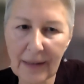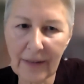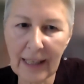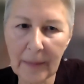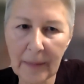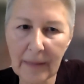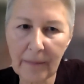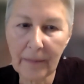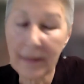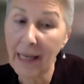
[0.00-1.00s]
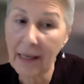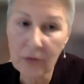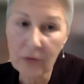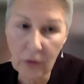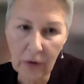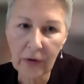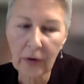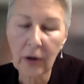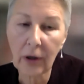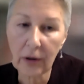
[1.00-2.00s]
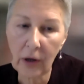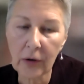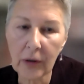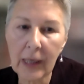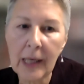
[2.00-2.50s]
development, not growth alone,